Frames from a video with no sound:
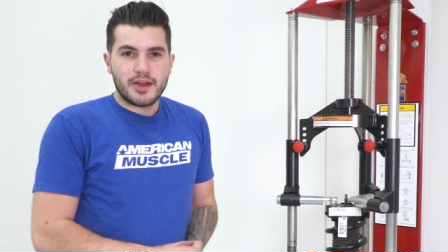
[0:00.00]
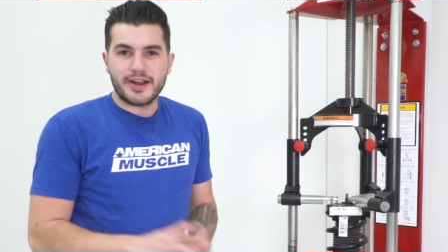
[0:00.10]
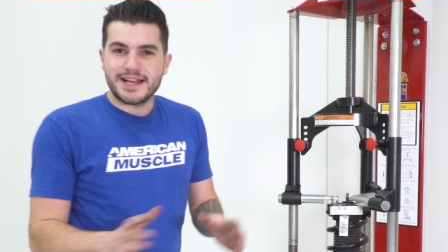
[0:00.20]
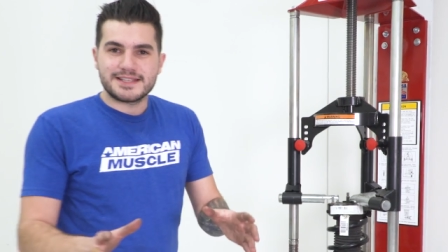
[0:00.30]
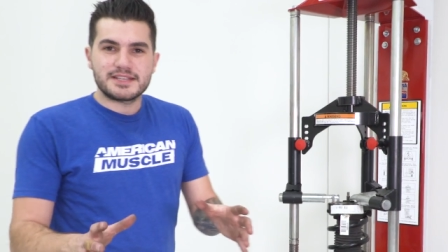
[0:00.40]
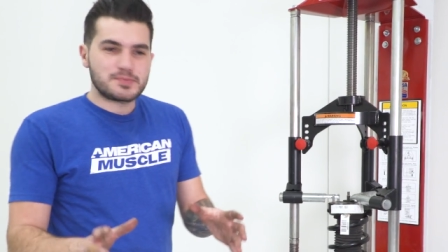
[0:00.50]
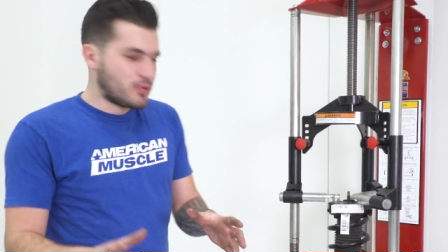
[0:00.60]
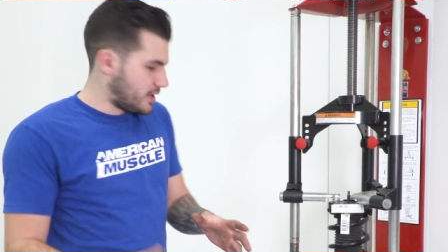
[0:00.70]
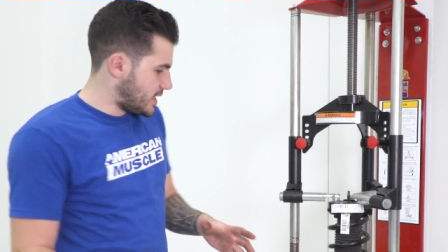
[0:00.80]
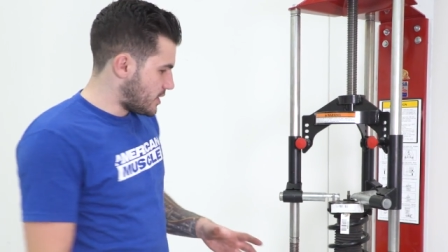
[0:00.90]
All right guys, at this
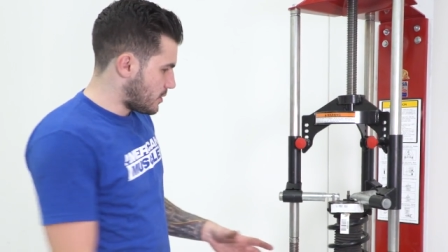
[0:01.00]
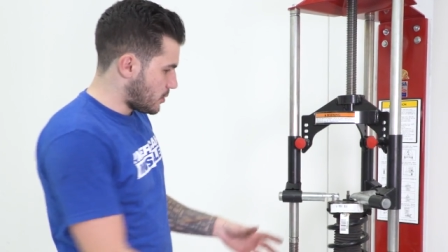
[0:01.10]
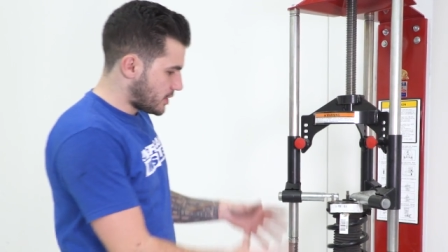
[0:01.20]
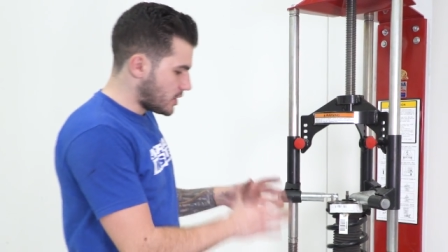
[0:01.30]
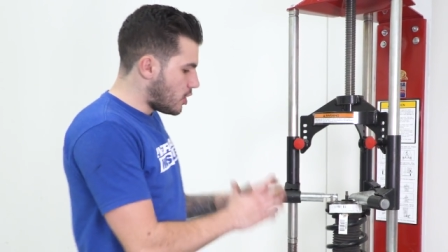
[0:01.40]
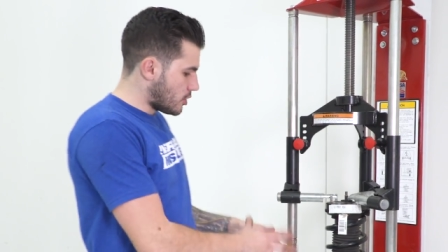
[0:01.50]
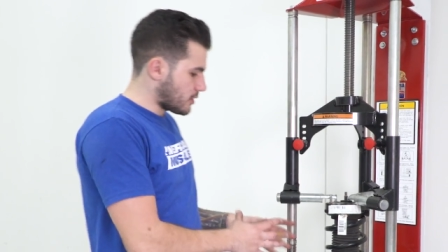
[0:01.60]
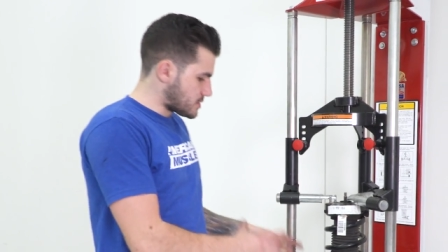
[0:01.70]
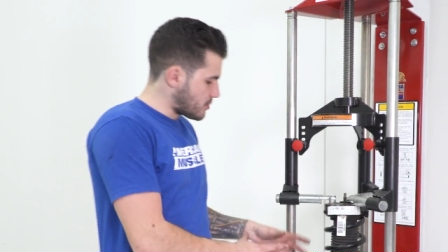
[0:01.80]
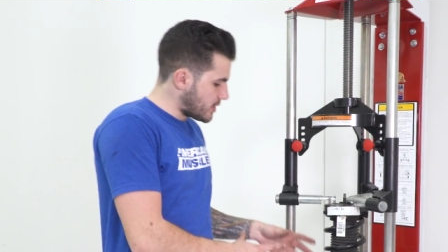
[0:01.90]
point here, we're working on
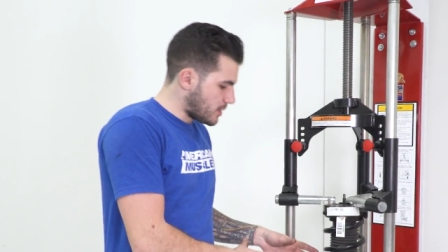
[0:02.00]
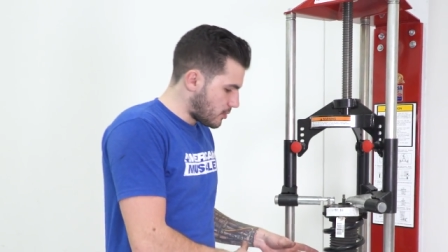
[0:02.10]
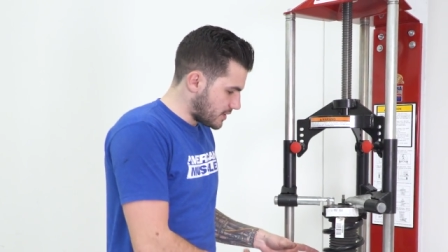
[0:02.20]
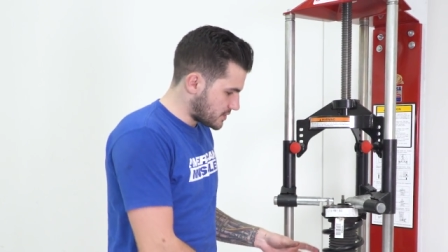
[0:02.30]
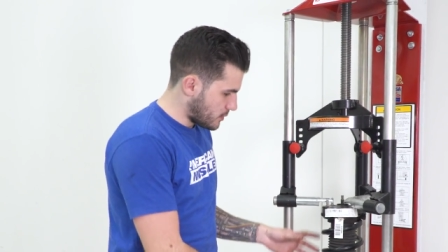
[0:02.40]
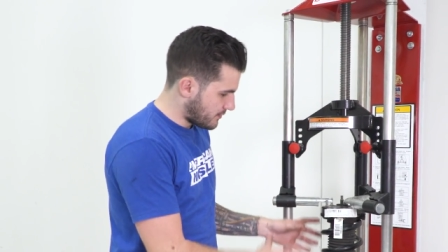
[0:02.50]
our spring compressor.